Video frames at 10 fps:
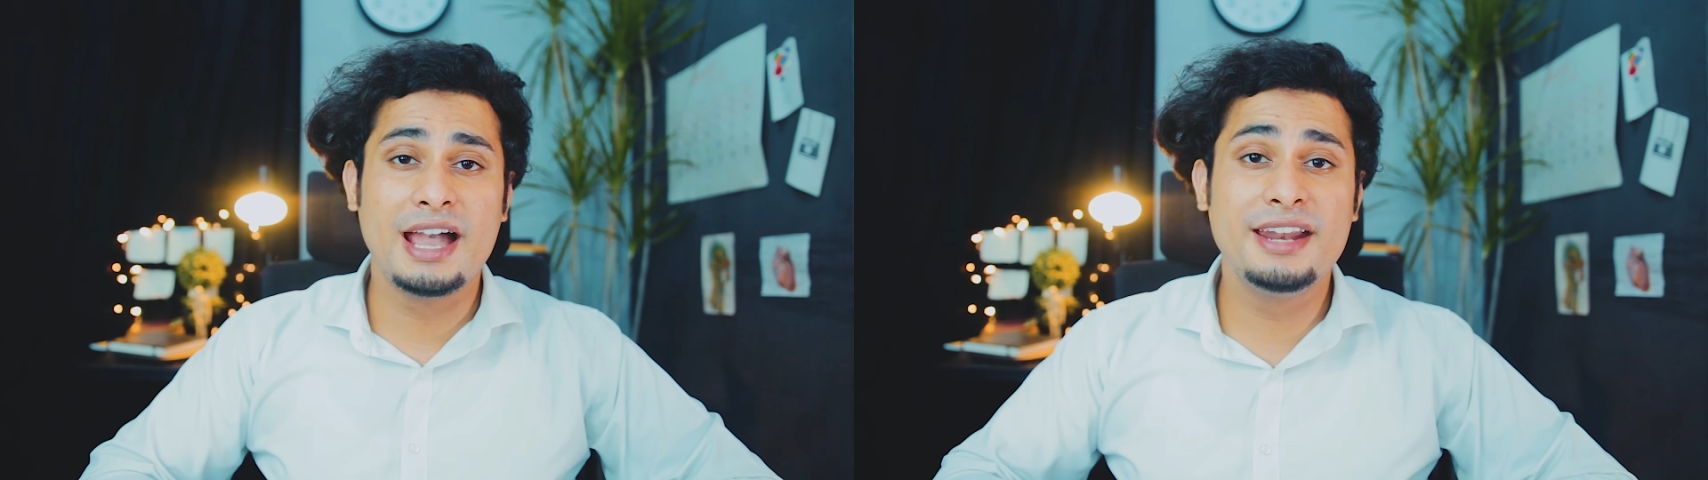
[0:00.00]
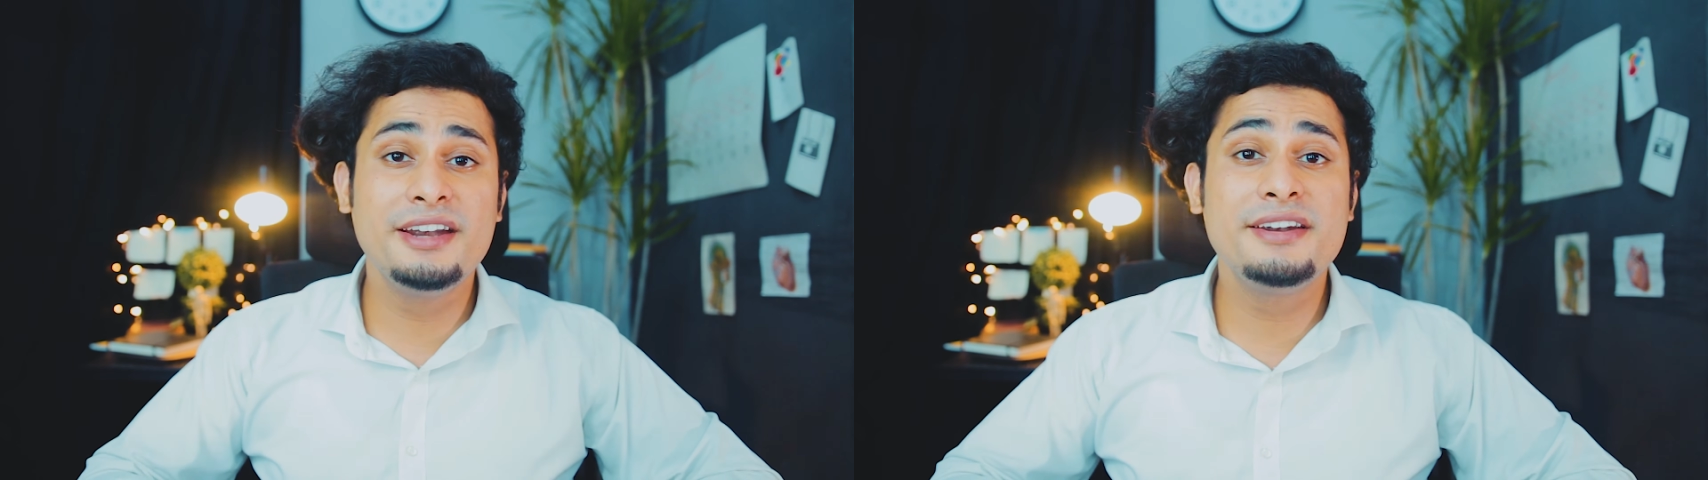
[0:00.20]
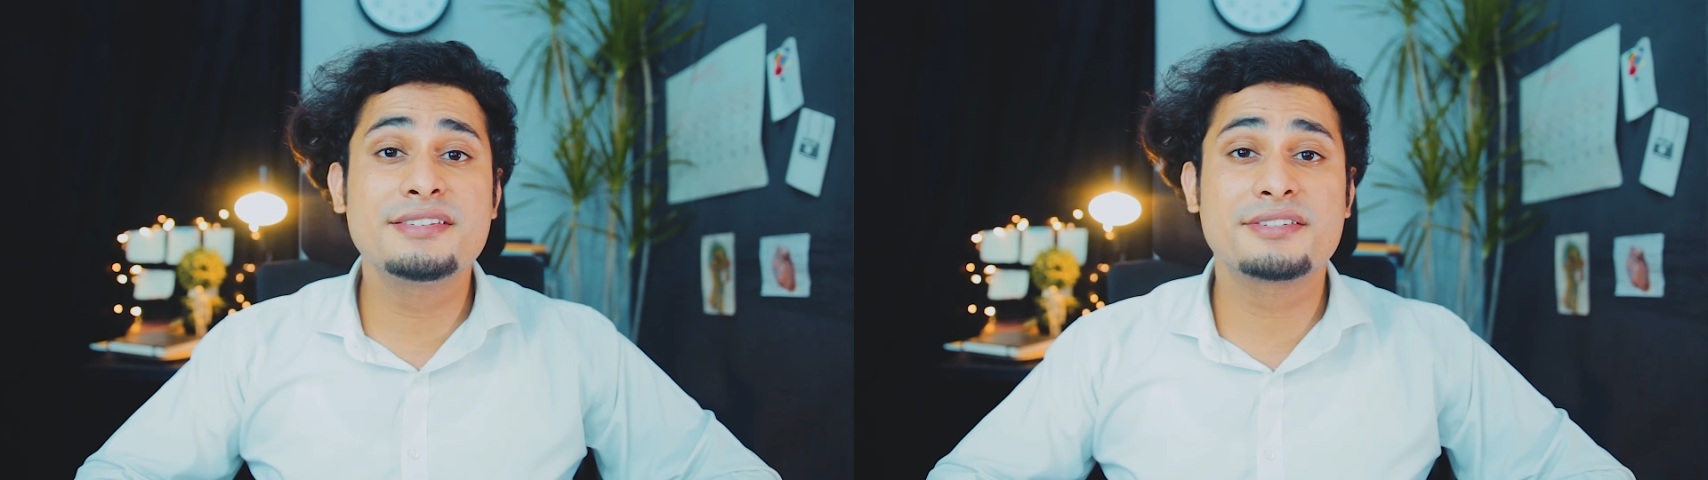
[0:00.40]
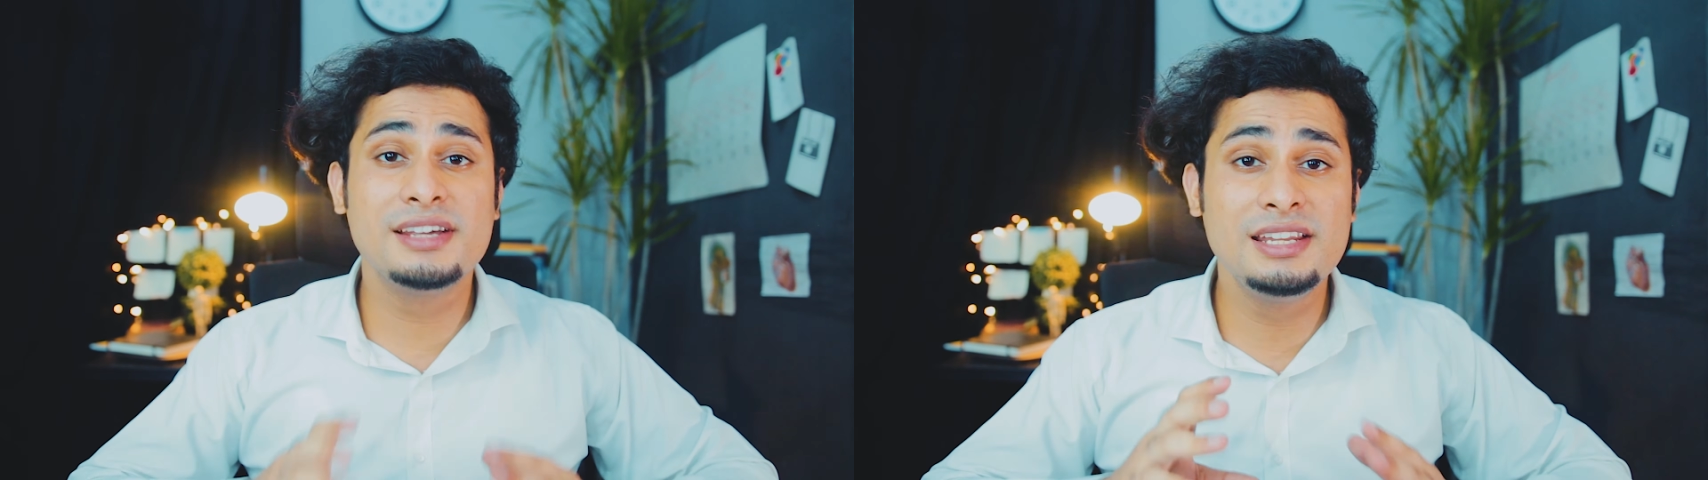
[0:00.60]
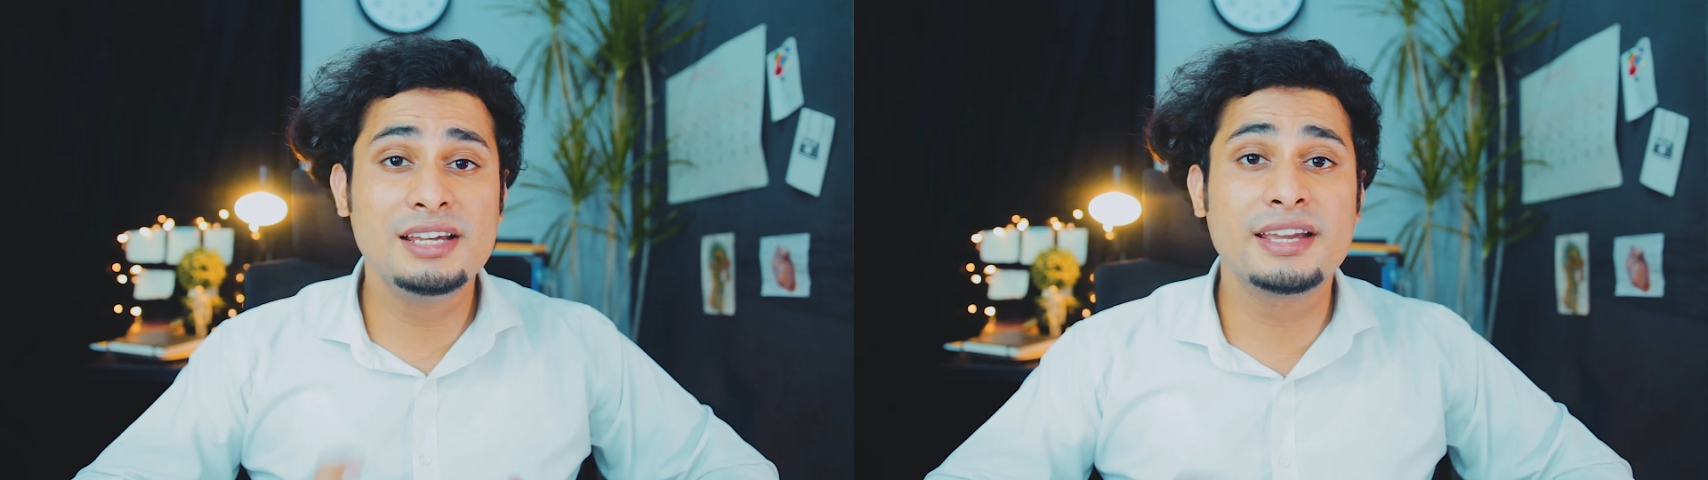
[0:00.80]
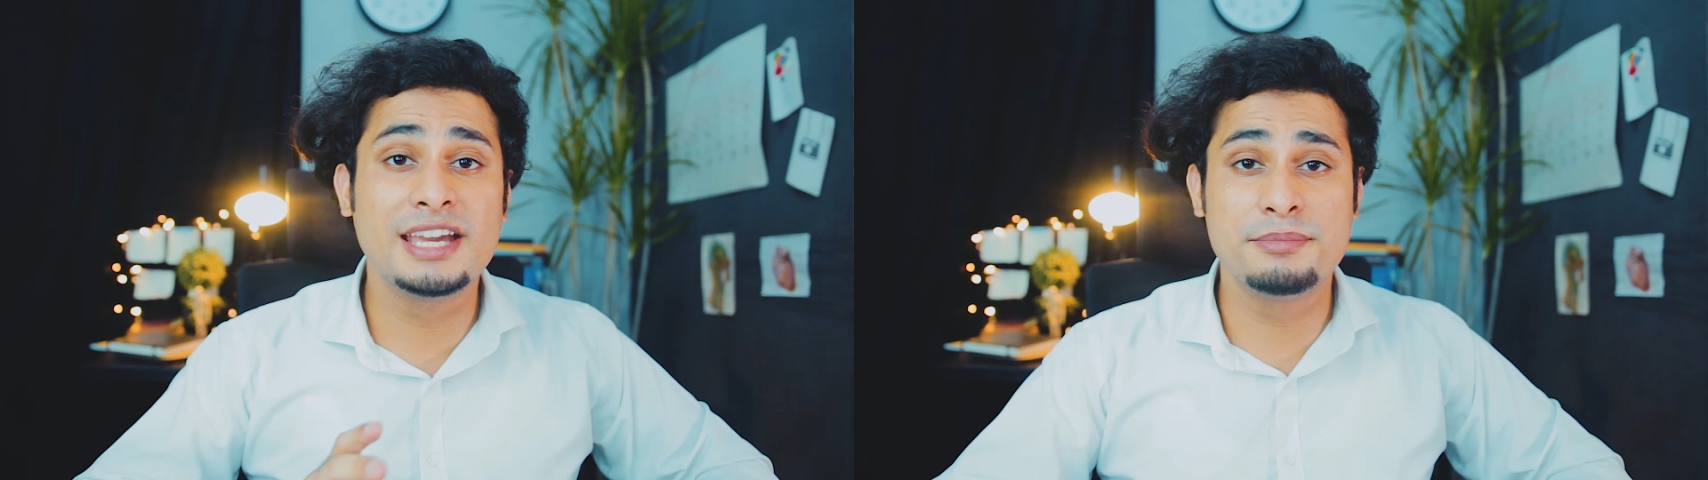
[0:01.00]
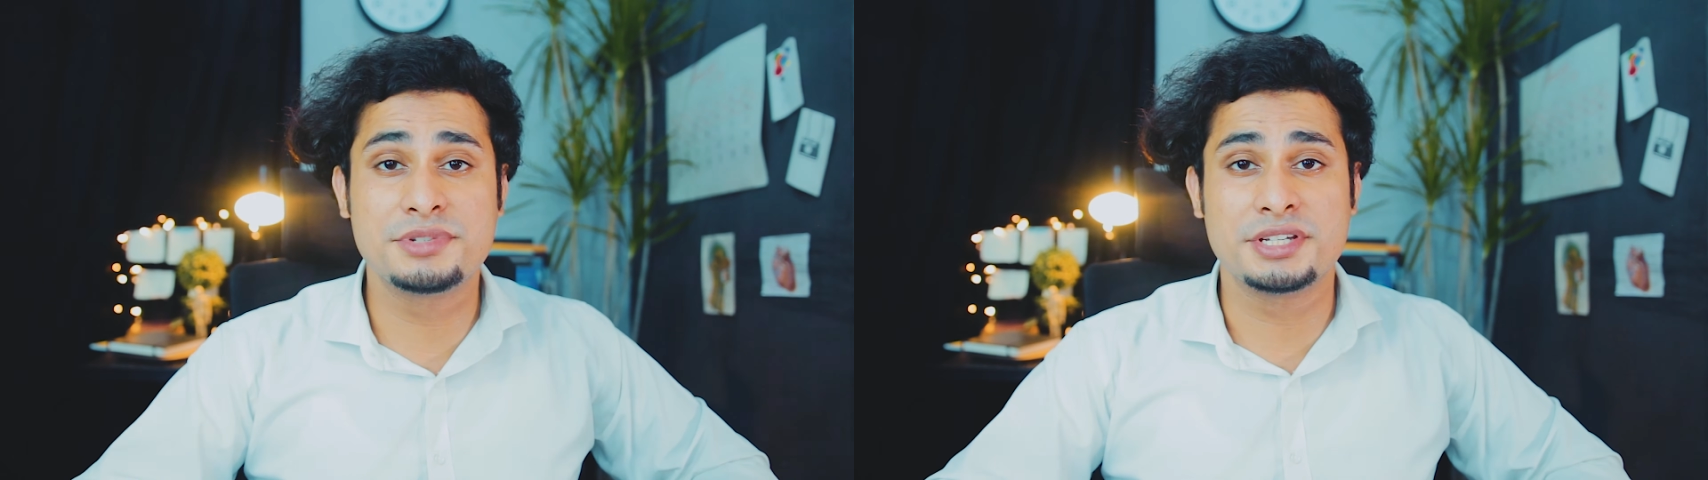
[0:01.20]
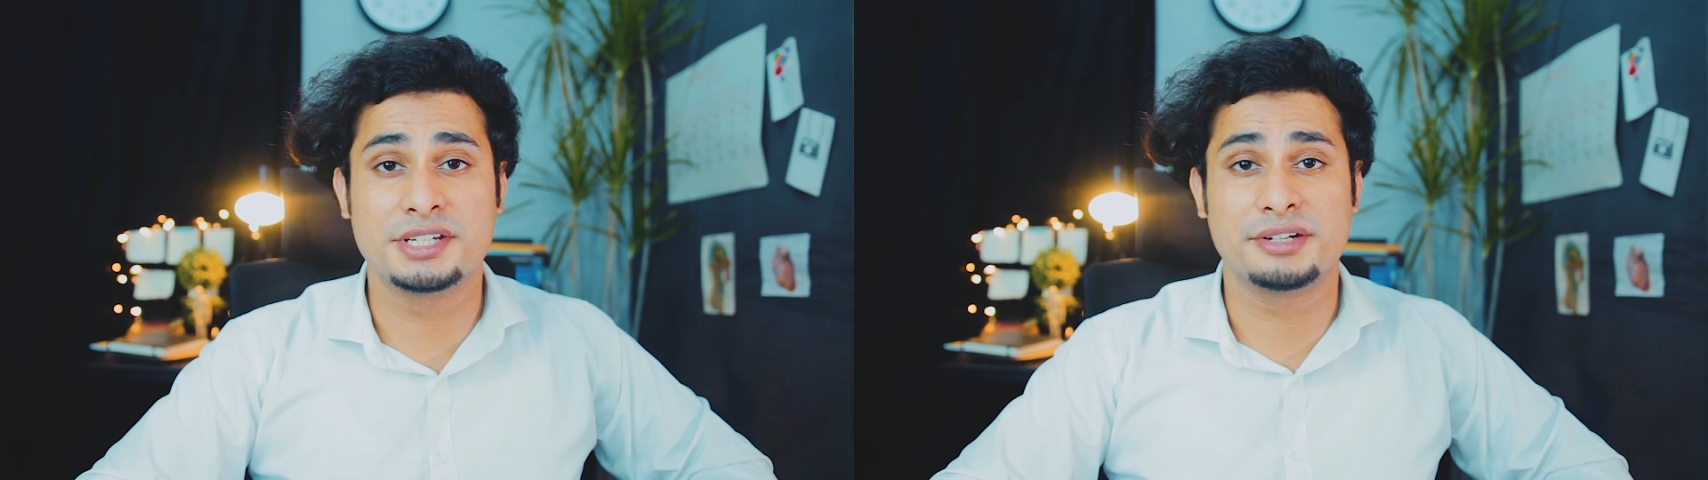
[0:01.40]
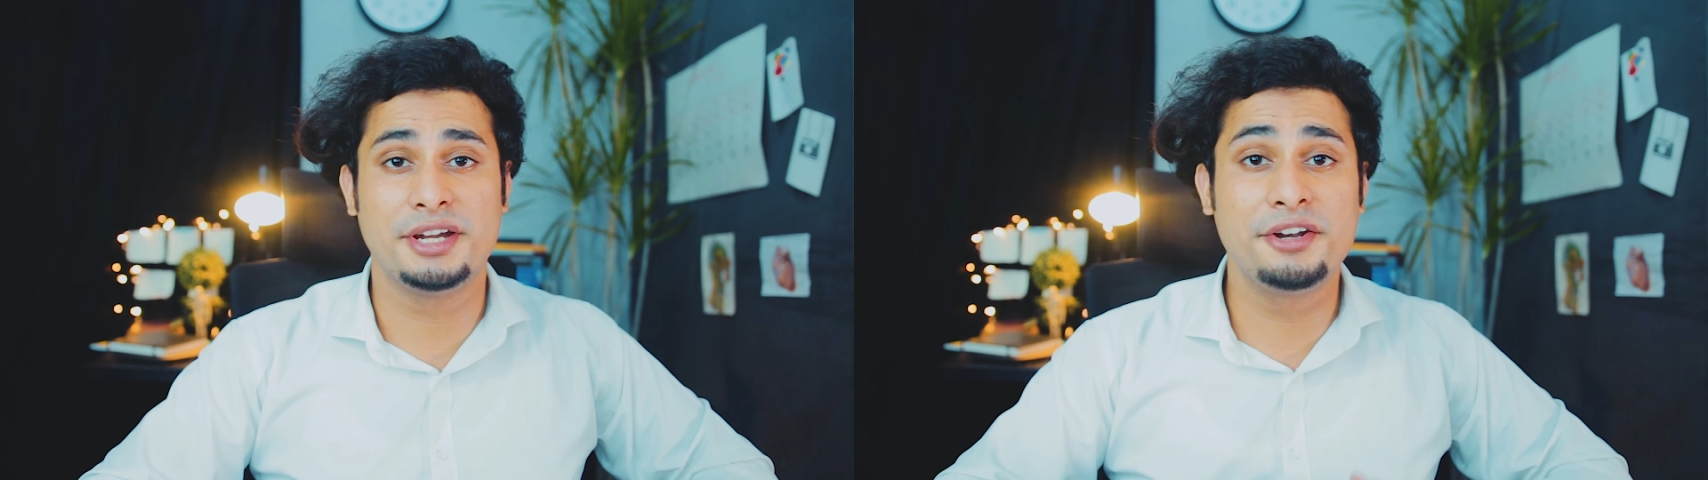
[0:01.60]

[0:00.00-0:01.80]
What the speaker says: and it is really a game changer.